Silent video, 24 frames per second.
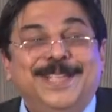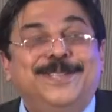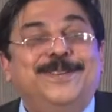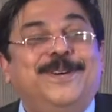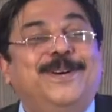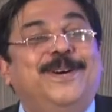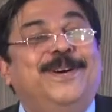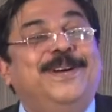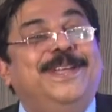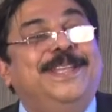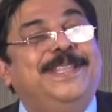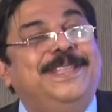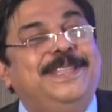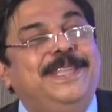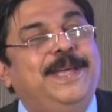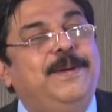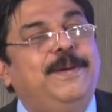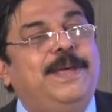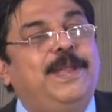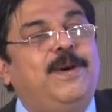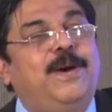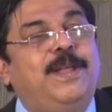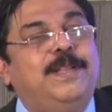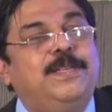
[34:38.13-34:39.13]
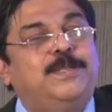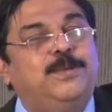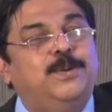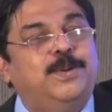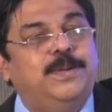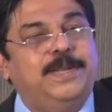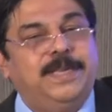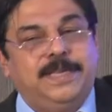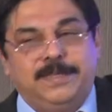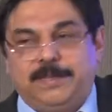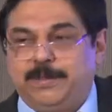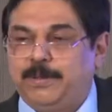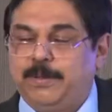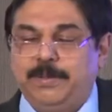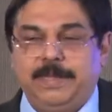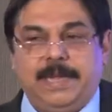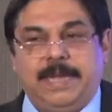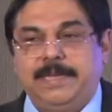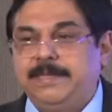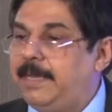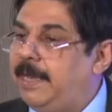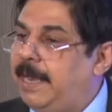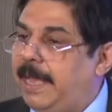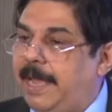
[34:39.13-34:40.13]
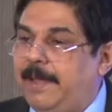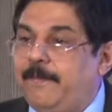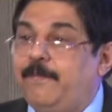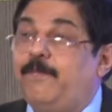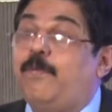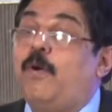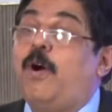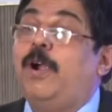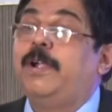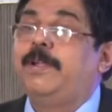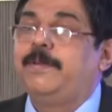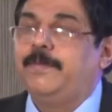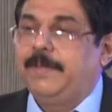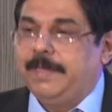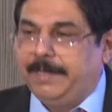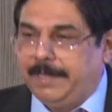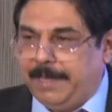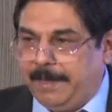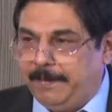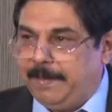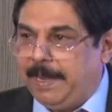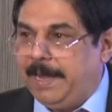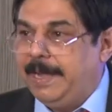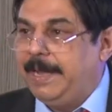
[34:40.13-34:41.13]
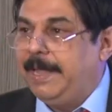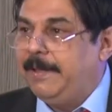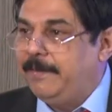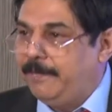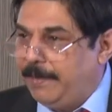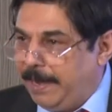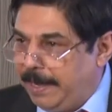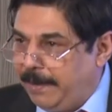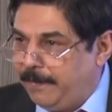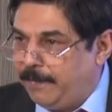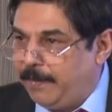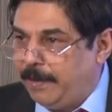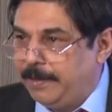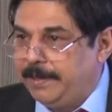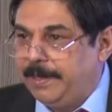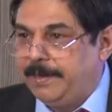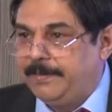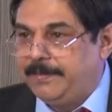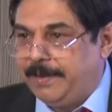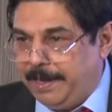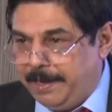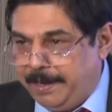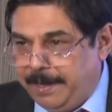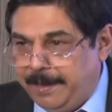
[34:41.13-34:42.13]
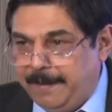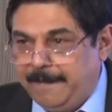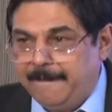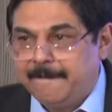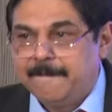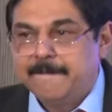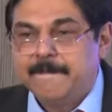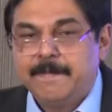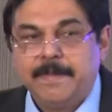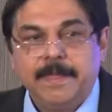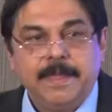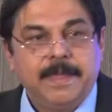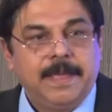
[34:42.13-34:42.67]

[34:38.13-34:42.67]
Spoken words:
So they were all juniors. So I said, I fought with them and I went for the training.